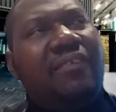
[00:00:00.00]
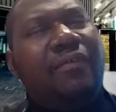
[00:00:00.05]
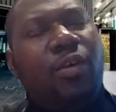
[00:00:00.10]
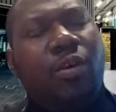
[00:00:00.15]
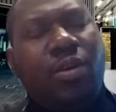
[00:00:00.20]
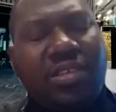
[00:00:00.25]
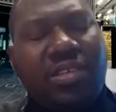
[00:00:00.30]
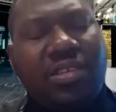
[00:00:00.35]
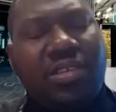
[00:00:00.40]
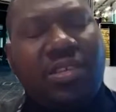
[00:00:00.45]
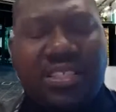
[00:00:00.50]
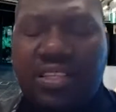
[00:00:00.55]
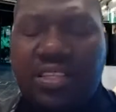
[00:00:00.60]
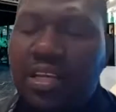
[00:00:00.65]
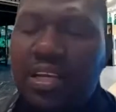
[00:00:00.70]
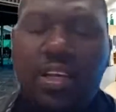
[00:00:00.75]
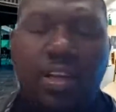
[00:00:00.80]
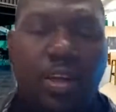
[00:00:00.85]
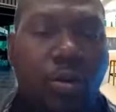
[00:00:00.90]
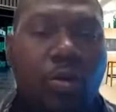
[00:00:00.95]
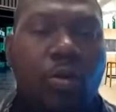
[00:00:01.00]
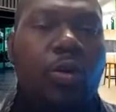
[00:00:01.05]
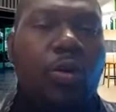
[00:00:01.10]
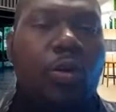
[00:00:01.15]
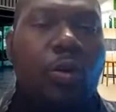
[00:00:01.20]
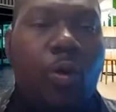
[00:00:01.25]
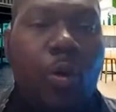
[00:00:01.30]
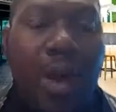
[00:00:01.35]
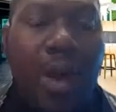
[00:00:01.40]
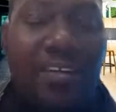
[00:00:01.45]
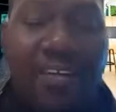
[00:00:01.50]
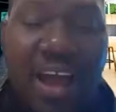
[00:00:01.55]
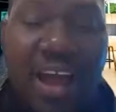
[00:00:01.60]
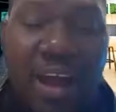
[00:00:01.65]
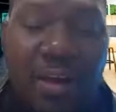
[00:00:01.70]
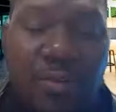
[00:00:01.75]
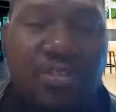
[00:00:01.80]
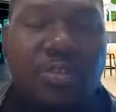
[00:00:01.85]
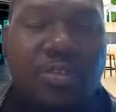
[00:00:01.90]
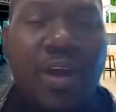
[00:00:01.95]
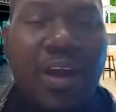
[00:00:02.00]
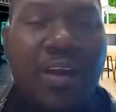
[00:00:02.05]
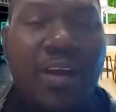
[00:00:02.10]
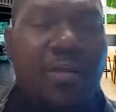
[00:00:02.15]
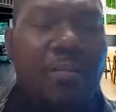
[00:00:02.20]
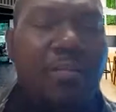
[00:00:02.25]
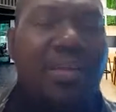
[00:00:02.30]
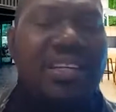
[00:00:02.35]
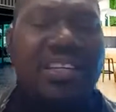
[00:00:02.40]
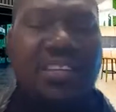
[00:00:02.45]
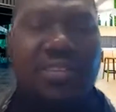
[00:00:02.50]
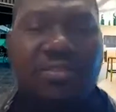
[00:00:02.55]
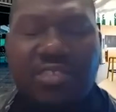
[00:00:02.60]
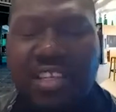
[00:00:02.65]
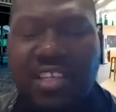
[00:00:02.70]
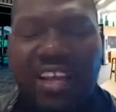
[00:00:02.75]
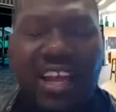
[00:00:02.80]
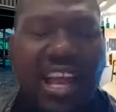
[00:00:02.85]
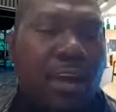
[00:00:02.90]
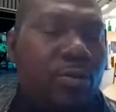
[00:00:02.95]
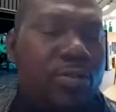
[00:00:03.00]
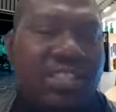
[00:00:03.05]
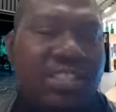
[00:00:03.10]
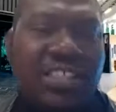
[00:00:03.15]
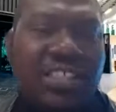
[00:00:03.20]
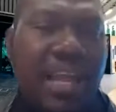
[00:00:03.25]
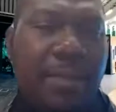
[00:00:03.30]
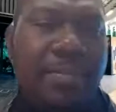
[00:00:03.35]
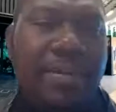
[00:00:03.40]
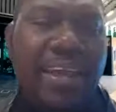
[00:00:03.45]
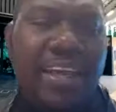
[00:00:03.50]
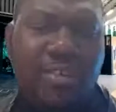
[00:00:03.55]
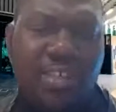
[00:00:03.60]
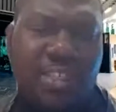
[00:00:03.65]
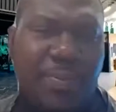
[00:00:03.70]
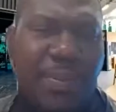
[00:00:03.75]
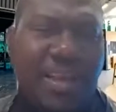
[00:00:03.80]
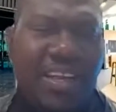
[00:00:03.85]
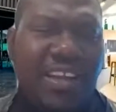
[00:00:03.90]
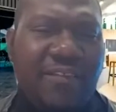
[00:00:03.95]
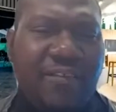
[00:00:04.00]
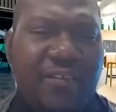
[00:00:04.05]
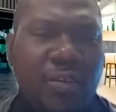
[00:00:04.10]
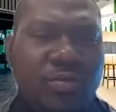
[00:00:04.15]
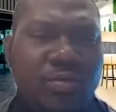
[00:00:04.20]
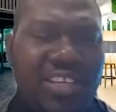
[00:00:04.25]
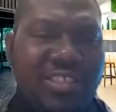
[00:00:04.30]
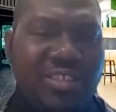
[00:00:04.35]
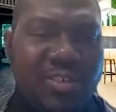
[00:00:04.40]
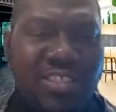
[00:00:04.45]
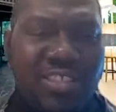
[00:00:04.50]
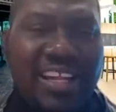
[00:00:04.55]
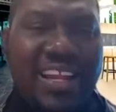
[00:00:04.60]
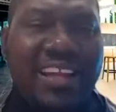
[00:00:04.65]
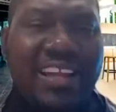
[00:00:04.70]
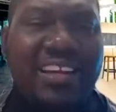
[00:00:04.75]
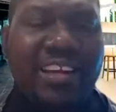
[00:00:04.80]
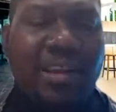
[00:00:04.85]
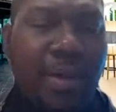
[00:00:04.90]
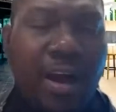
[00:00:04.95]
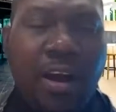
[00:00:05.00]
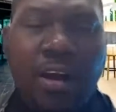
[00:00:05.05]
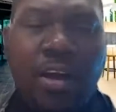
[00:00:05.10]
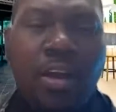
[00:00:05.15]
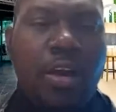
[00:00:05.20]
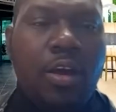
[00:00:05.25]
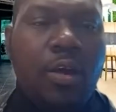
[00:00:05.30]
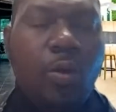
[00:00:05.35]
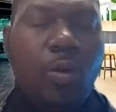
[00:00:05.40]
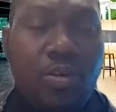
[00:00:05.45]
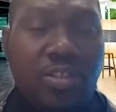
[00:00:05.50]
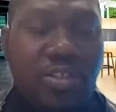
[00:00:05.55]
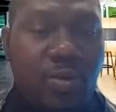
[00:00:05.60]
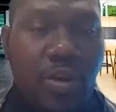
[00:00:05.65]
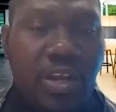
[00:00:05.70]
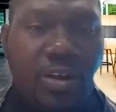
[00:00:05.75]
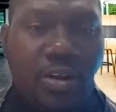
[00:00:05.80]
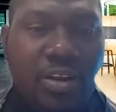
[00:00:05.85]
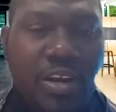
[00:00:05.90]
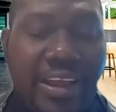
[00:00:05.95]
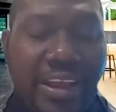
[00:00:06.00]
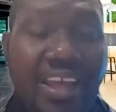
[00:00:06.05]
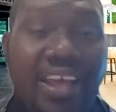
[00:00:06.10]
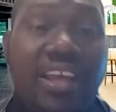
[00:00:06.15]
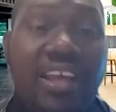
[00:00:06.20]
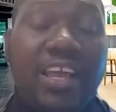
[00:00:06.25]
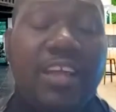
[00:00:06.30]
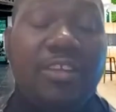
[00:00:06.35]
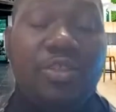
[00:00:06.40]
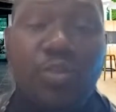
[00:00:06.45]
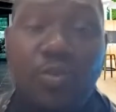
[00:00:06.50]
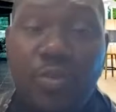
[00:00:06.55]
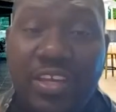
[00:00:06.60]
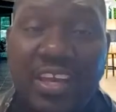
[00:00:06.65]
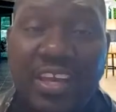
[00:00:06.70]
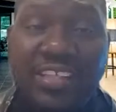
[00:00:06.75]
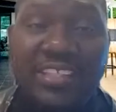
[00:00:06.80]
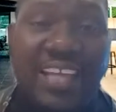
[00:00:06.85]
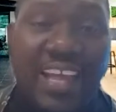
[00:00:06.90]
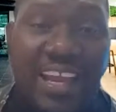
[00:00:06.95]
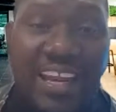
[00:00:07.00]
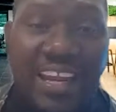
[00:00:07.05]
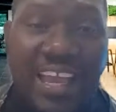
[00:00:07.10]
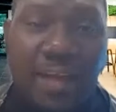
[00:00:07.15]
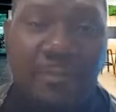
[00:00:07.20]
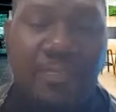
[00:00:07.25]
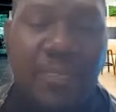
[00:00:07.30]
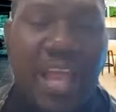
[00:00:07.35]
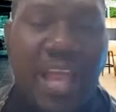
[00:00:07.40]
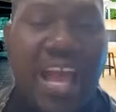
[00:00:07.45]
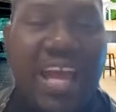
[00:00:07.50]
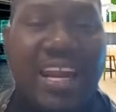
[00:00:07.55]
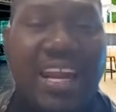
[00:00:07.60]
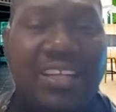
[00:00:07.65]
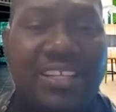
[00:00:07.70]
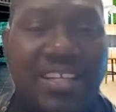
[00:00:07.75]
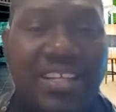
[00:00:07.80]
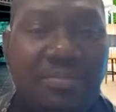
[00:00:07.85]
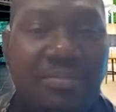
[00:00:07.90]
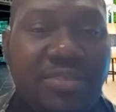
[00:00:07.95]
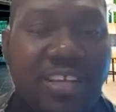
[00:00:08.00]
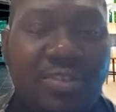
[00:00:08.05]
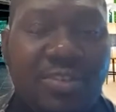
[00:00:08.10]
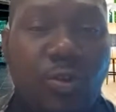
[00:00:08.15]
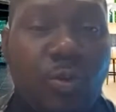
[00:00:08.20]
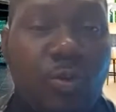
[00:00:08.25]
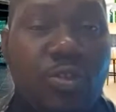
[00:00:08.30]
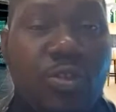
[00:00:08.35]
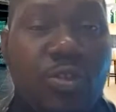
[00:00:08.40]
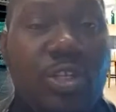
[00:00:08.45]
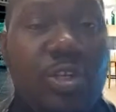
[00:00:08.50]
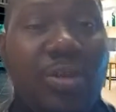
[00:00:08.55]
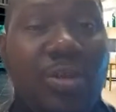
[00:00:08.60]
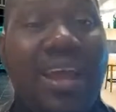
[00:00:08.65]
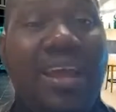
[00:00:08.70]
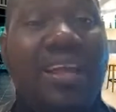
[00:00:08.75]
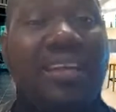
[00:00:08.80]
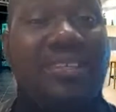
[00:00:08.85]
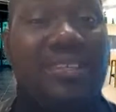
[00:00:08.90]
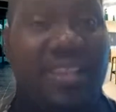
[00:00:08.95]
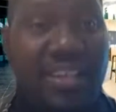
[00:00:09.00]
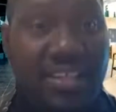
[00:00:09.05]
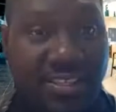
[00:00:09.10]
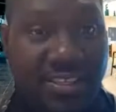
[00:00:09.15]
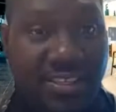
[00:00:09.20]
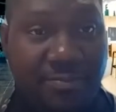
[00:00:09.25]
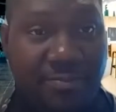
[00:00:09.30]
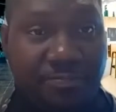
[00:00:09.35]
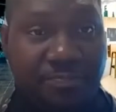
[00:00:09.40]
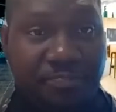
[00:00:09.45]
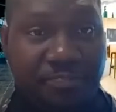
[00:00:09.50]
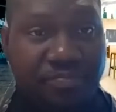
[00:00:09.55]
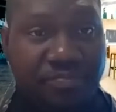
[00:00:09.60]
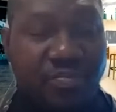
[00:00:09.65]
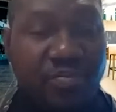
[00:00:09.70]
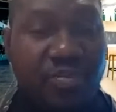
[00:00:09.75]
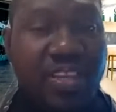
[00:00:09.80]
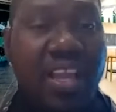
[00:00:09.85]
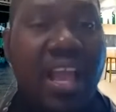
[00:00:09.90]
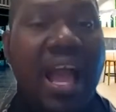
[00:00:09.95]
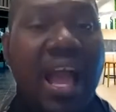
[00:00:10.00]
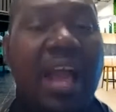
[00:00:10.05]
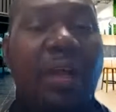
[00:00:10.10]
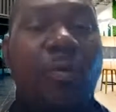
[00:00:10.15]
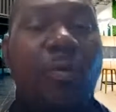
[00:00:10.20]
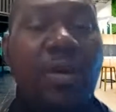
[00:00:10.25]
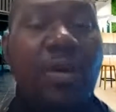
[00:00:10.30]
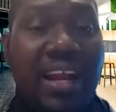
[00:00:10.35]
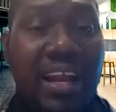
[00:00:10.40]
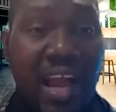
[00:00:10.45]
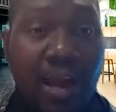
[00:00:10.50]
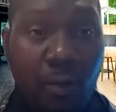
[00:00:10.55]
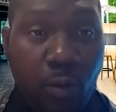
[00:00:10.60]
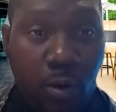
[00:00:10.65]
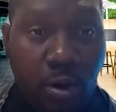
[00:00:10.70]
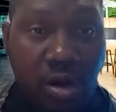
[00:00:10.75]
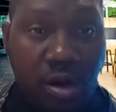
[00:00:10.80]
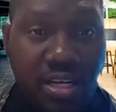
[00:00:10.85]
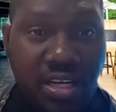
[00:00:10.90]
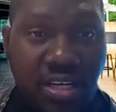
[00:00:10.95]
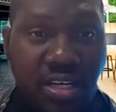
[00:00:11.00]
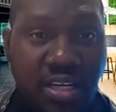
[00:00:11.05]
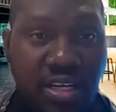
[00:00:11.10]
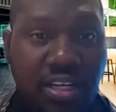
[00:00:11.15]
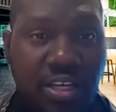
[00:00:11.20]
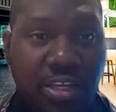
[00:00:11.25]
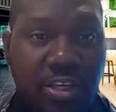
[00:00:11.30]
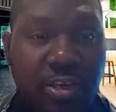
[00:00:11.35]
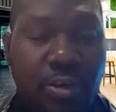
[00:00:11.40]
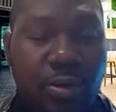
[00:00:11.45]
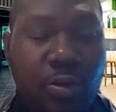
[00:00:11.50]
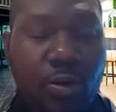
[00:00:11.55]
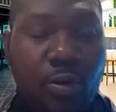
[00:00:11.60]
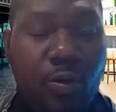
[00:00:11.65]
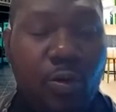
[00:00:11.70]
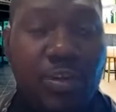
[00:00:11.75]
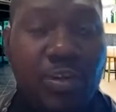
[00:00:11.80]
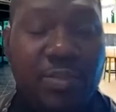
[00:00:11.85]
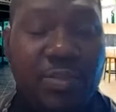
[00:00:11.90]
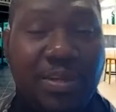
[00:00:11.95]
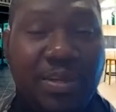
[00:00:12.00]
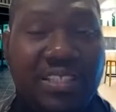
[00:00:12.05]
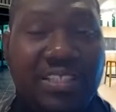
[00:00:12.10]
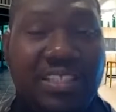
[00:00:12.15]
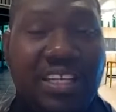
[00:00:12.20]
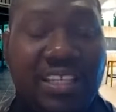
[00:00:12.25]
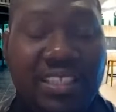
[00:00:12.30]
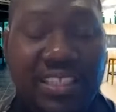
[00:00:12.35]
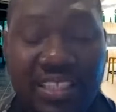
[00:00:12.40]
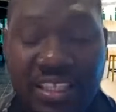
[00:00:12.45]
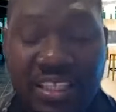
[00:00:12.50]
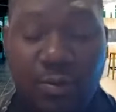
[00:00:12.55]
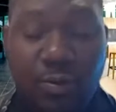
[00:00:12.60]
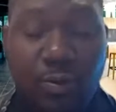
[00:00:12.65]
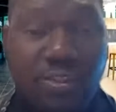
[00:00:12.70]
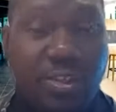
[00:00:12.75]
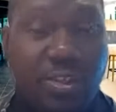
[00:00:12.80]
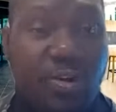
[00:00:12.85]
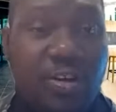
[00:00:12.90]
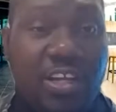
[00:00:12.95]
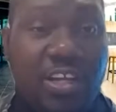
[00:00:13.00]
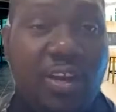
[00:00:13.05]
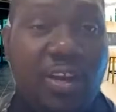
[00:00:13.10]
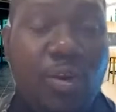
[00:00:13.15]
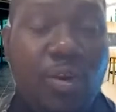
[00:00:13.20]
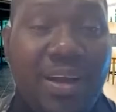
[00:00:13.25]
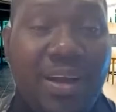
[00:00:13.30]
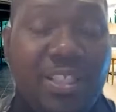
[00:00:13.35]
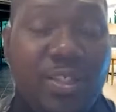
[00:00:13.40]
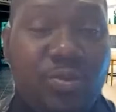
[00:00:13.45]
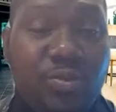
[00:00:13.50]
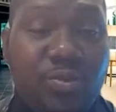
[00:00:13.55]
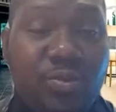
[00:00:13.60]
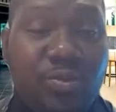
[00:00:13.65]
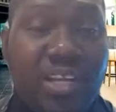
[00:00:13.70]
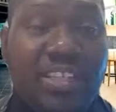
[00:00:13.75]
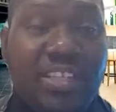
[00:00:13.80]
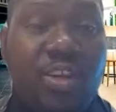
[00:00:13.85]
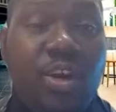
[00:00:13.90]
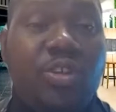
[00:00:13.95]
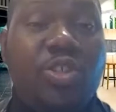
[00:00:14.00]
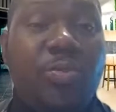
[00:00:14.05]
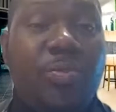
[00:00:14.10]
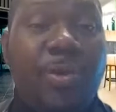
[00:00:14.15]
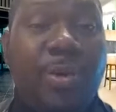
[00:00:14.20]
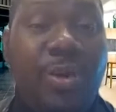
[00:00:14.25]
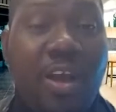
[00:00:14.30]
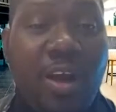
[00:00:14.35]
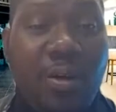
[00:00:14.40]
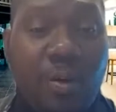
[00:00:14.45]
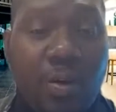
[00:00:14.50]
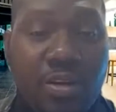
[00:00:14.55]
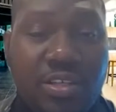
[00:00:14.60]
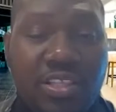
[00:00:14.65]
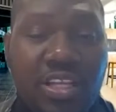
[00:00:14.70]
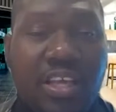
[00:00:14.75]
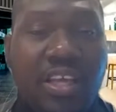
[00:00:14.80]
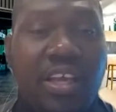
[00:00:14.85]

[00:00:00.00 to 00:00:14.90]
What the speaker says: I've forgotten. Go around, meet the tech ecosystem there. Just spend a few days just learning about what's going on there. 2 years earlier, I had attempted to go to the United States. I won an award, which basically was called the Global Student Entrepreneur Awards.